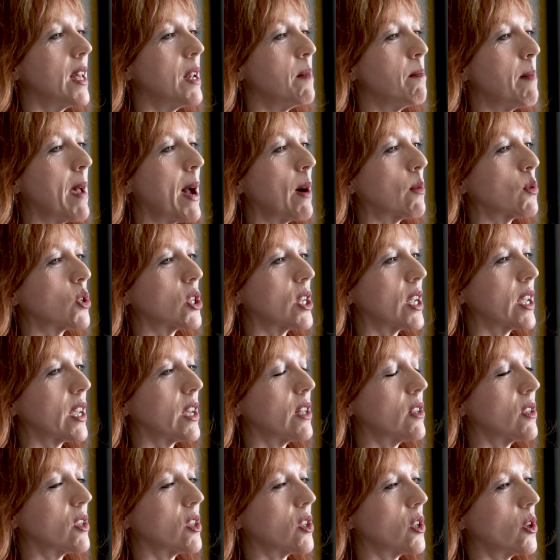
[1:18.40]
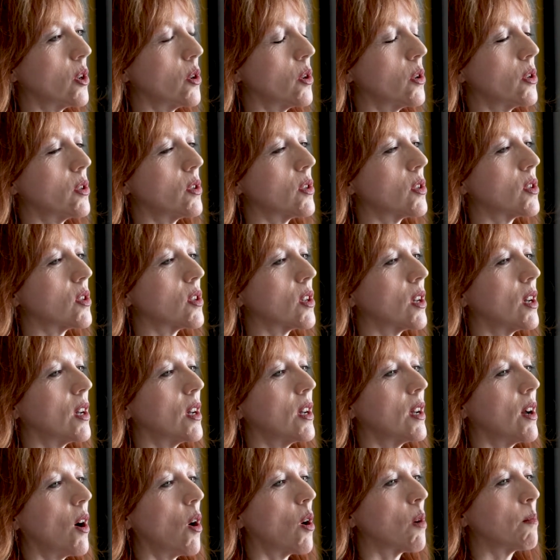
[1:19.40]
in mounting concerns,
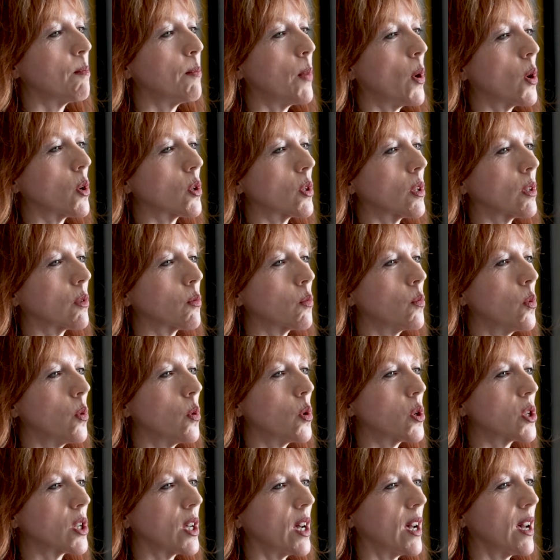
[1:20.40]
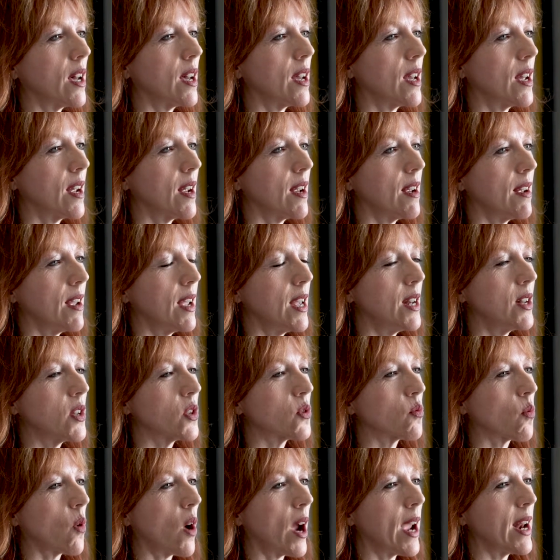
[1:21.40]
on bottled water, in
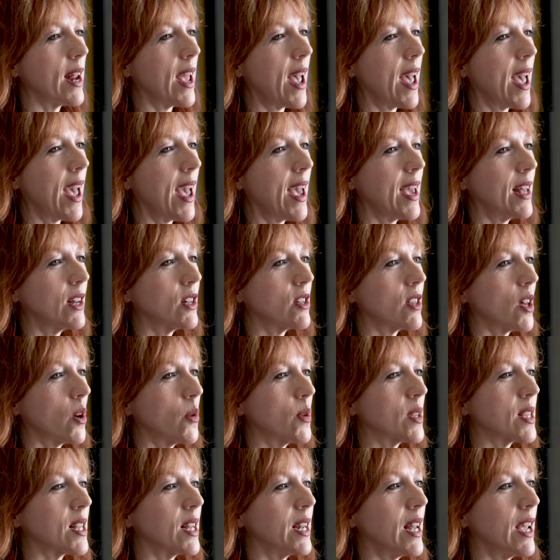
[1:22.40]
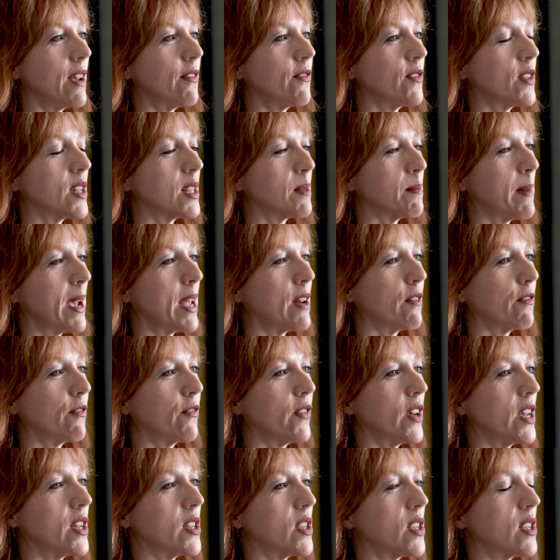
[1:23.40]
his right hand, though his left has made a
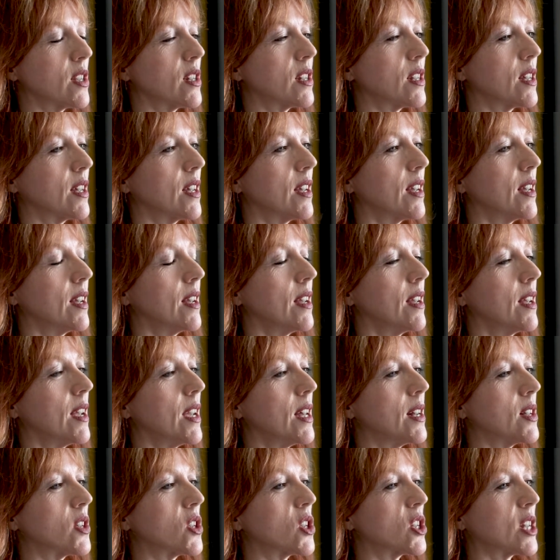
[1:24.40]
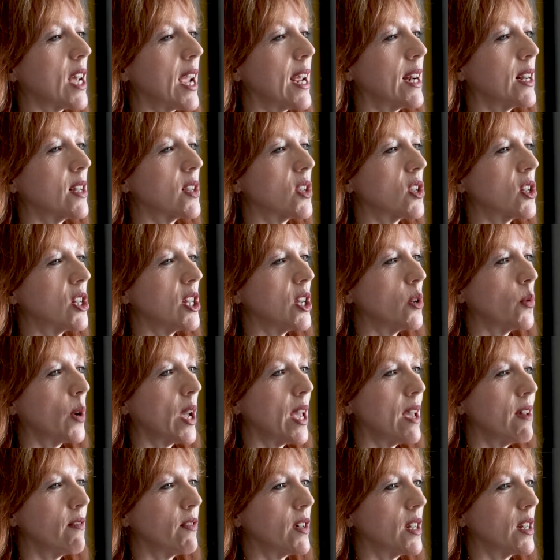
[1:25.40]
fist, in a stainless steel
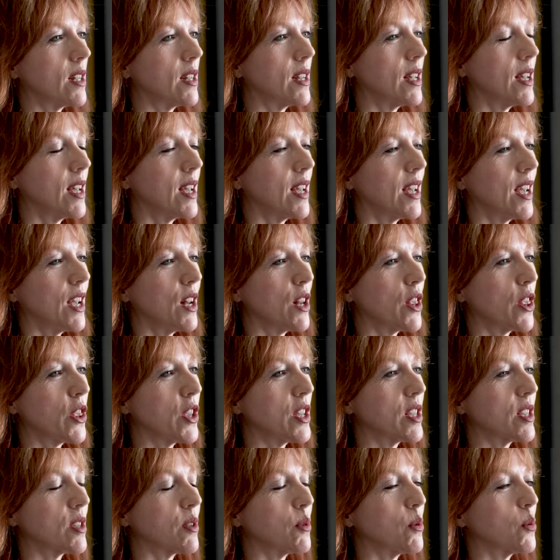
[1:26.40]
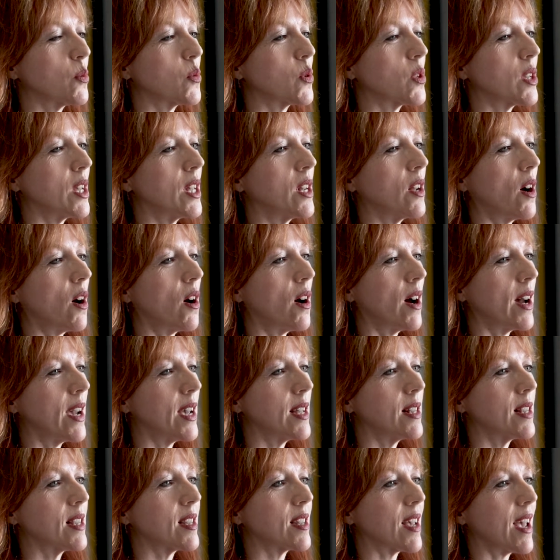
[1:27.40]
heaven, in thistles, in
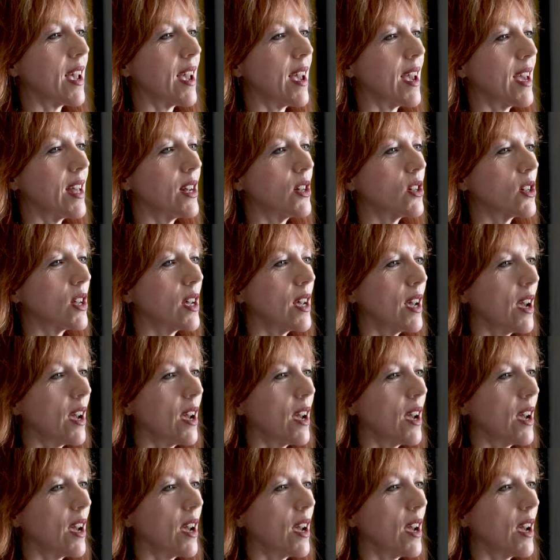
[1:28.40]
iron sand,